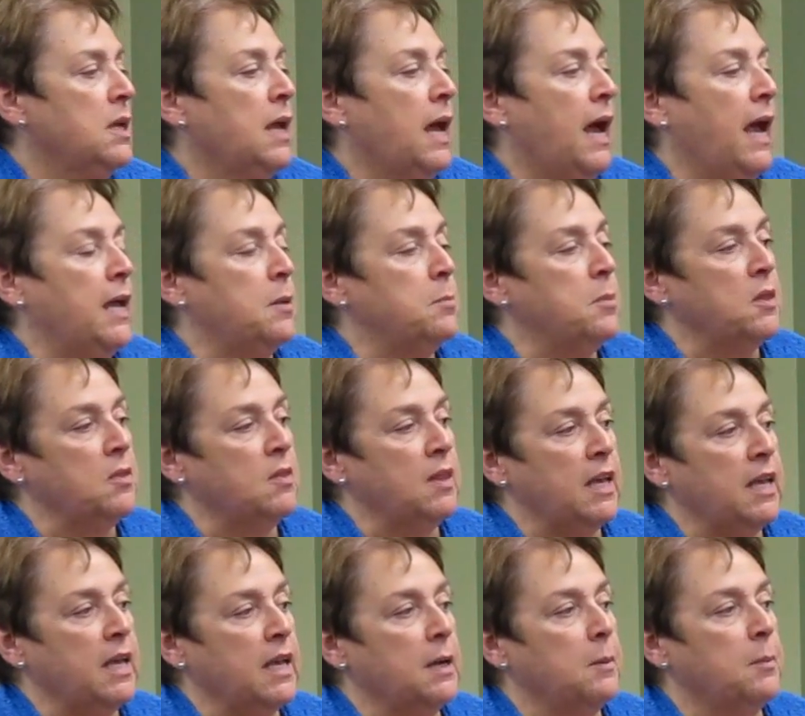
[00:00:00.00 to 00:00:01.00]
I had been
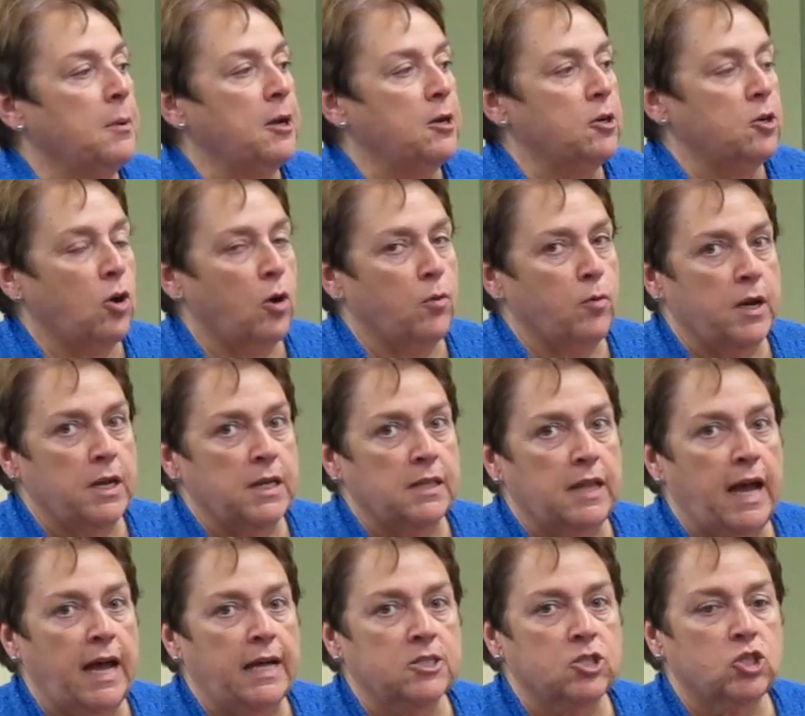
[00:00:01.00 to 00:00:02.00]
thinking about it already
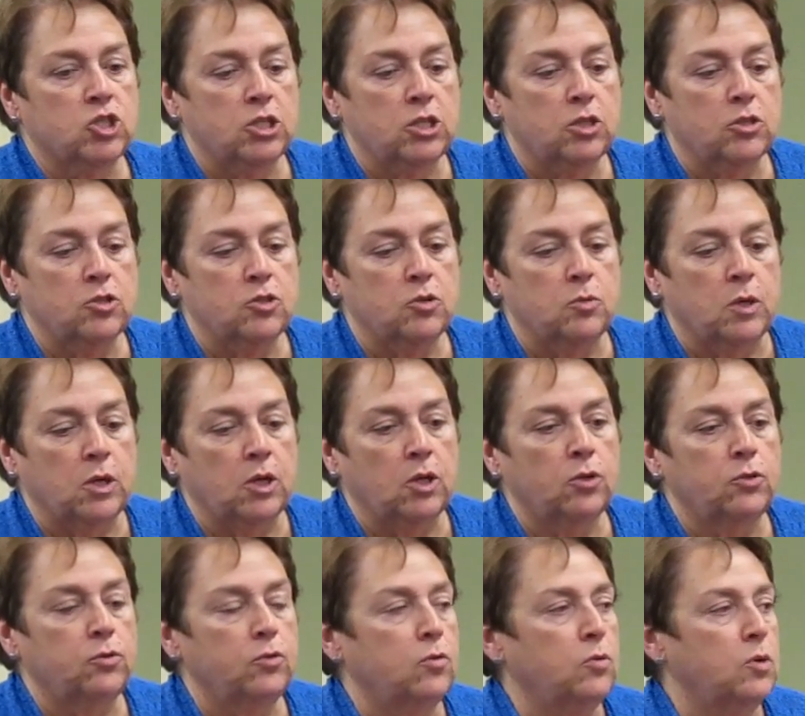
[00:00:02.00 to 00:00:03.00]
last year to
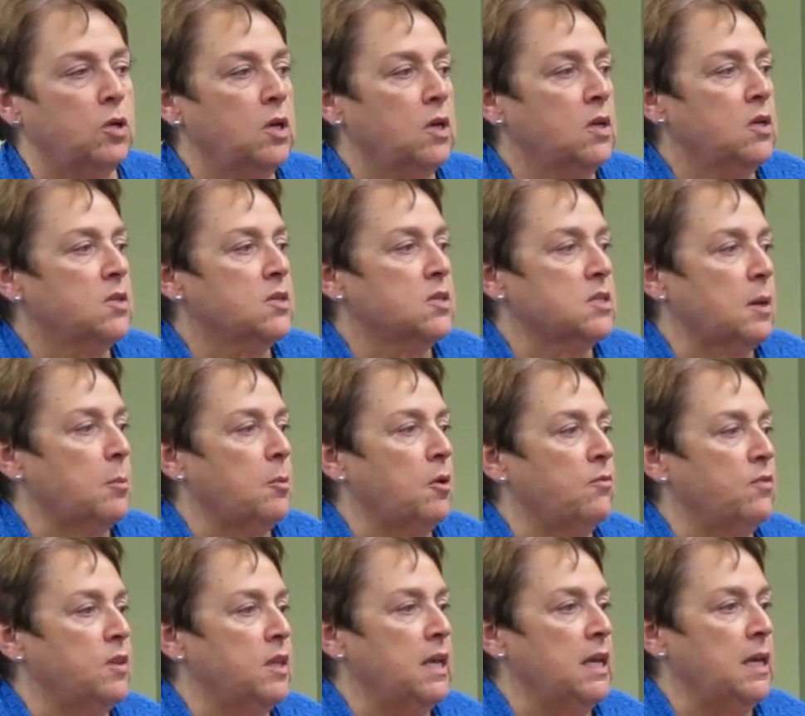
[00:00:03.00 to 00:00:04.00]
include some
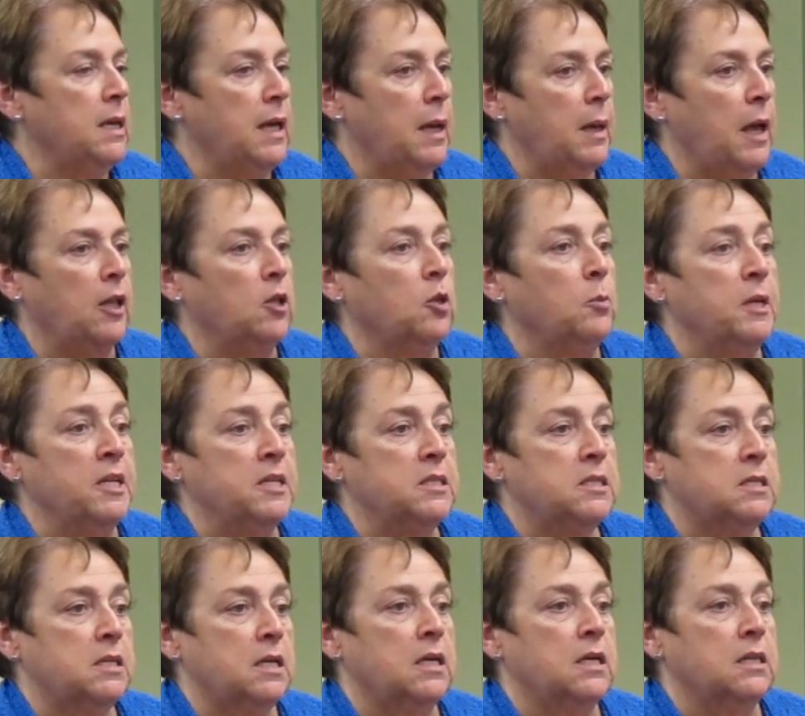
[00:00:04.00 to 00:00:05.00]
of the
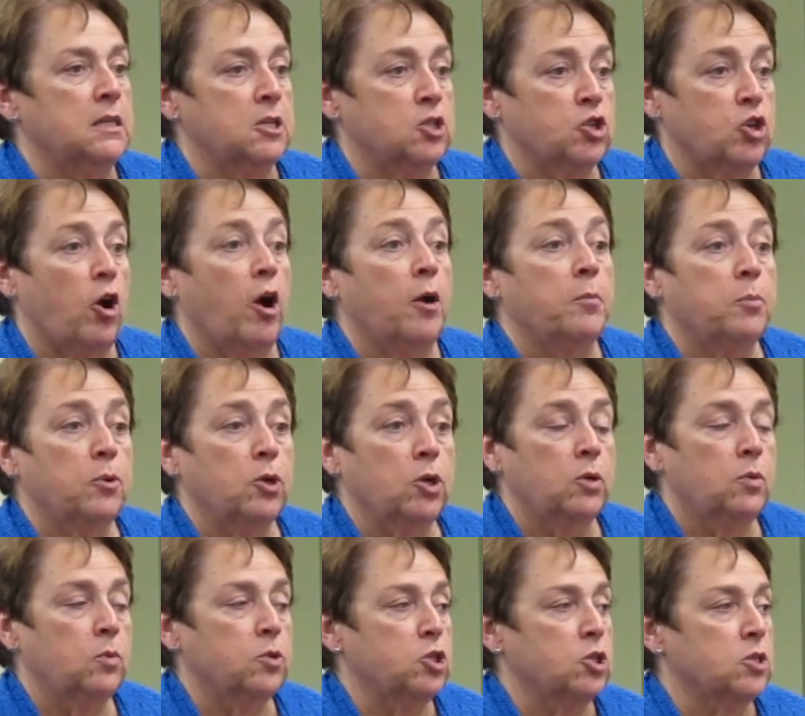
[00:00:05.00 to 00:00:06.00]
elements in the chart book,
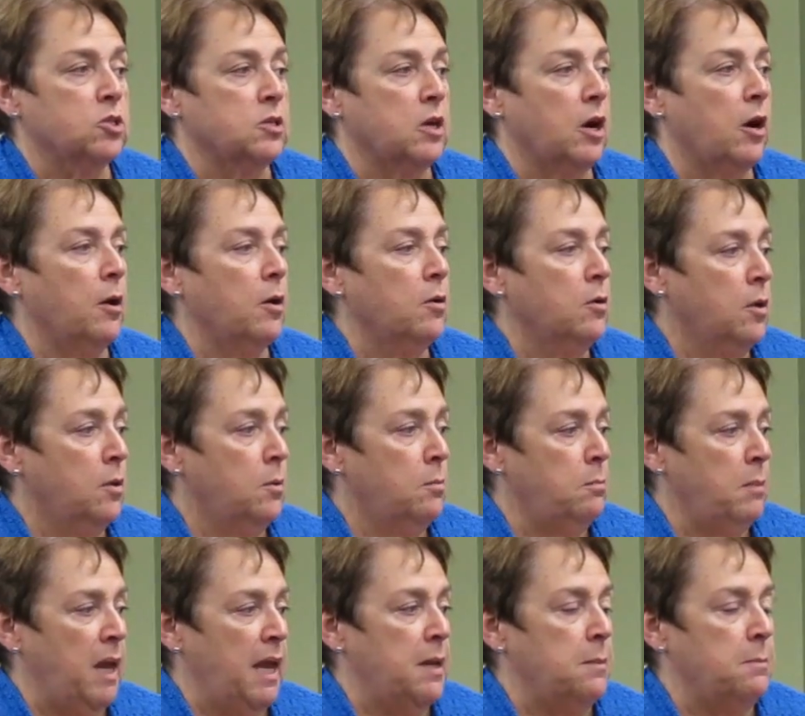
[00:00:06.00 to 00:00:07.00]
which is our
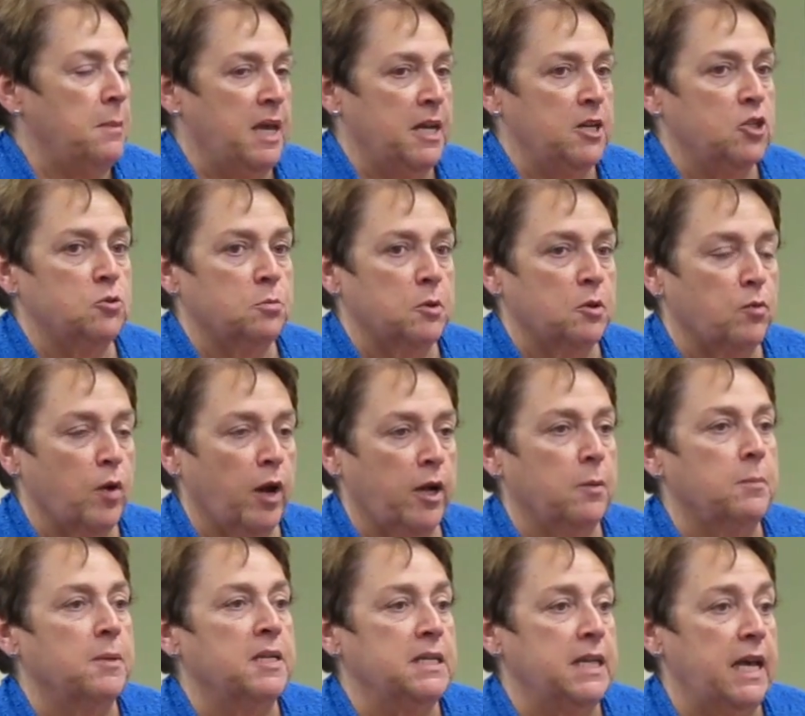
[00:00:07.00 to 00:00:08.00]
main management
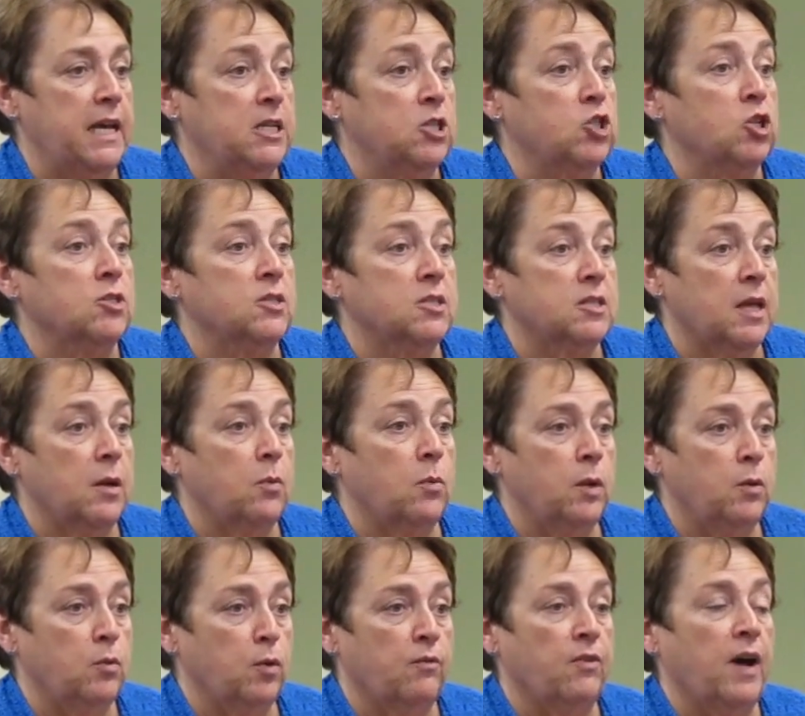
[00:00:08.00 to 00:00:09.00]
recommendations that we
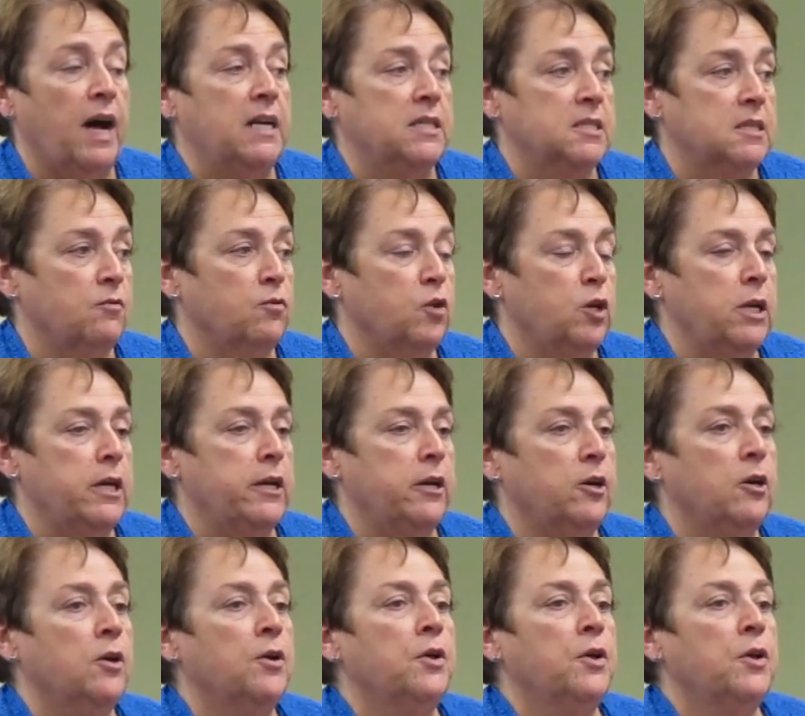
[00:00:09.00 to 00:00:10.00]
revise every
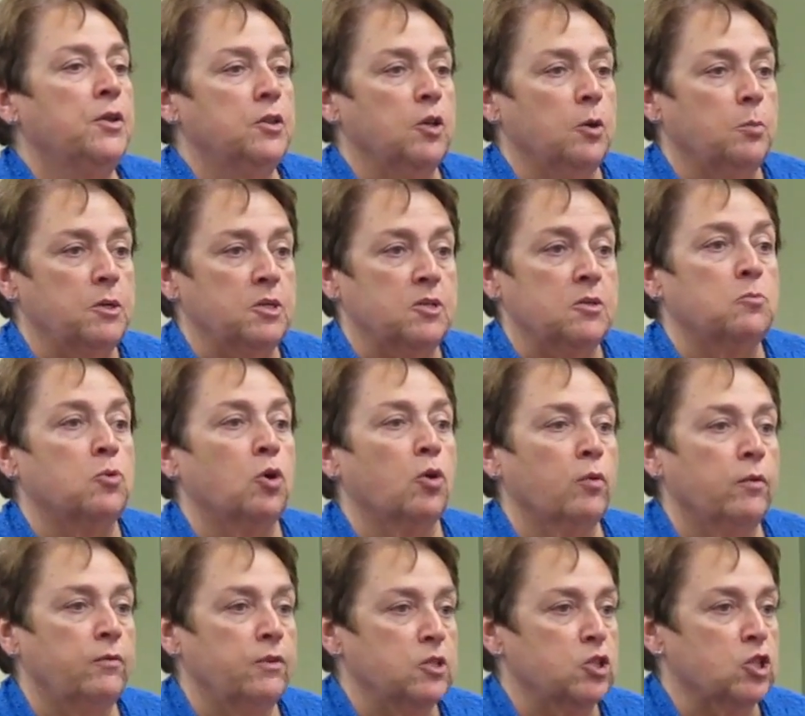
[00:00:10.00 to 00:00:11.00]
year. There'll be some more
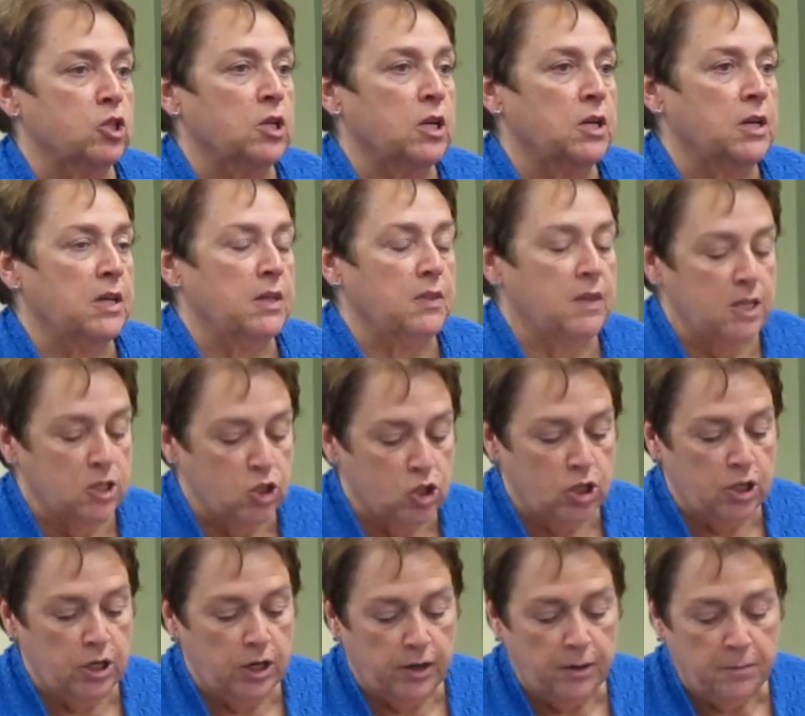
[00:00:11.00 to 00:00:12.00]
revision in it this
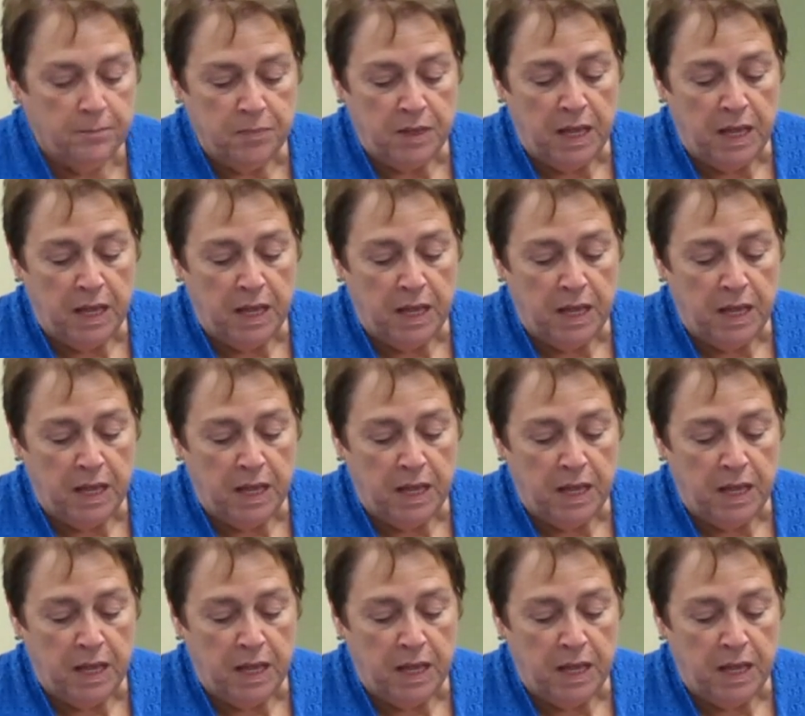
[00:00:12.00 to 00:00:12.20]
year.